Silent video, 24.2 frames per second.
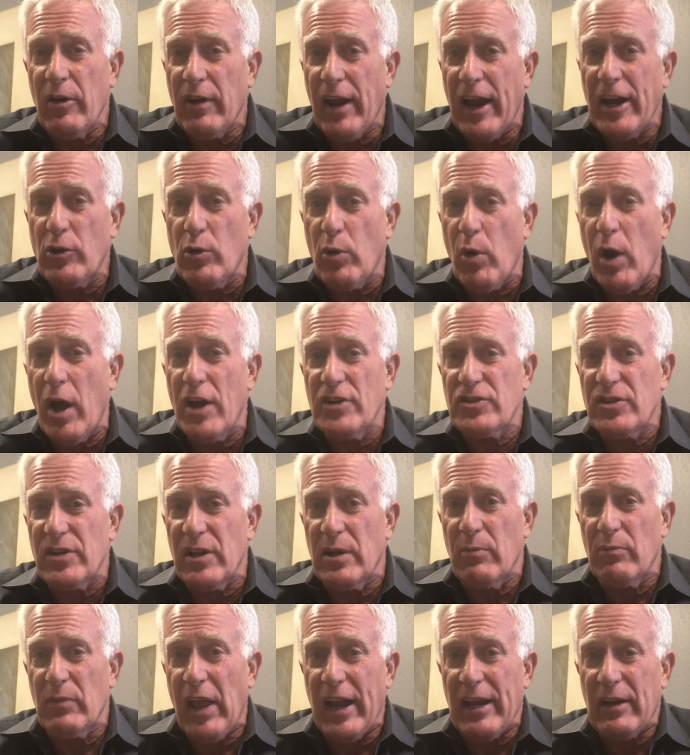And I crossed
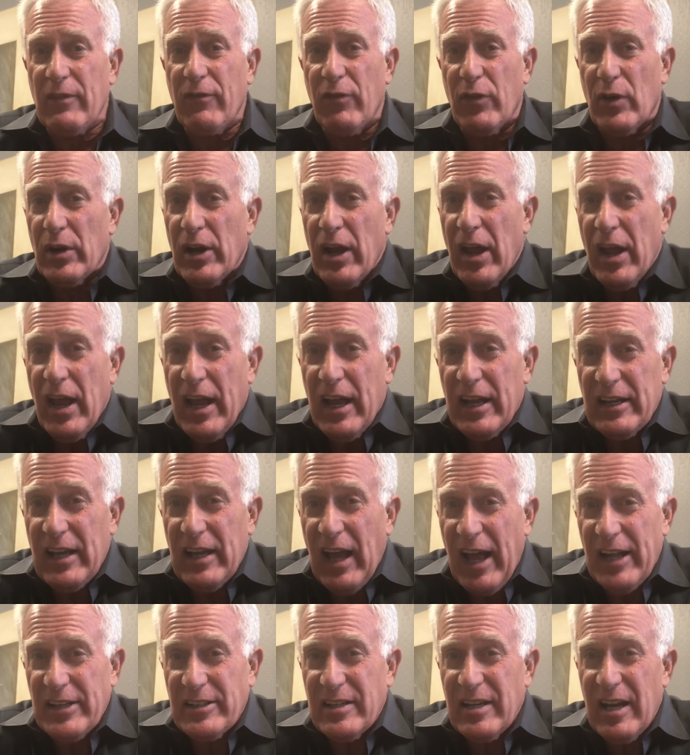him like for,
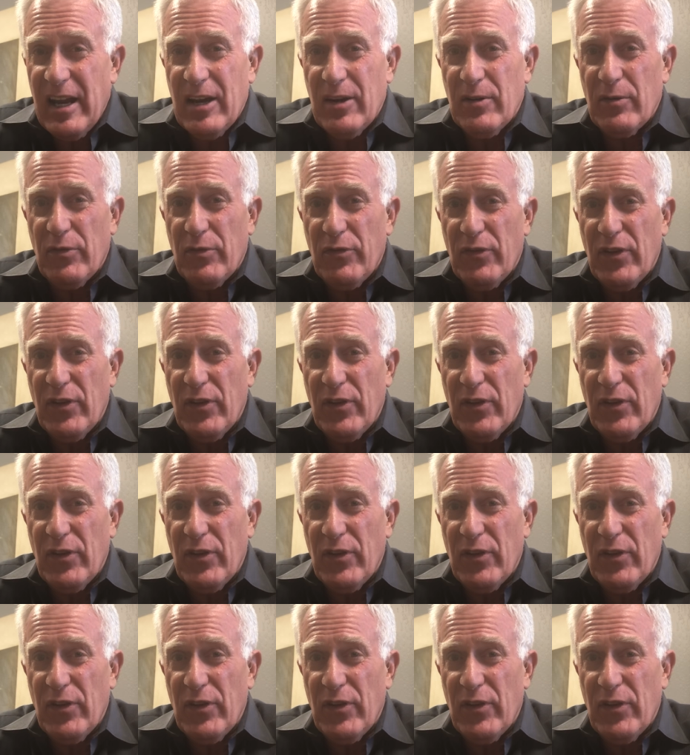10,